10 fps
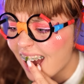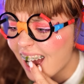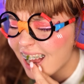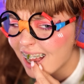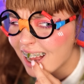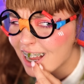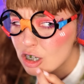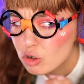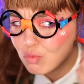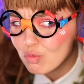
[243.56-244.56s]
Hey,
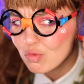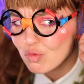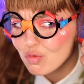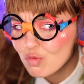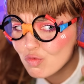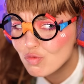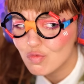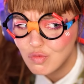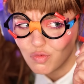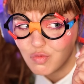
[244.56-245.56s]
we can see what you
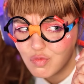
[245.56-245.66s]
had for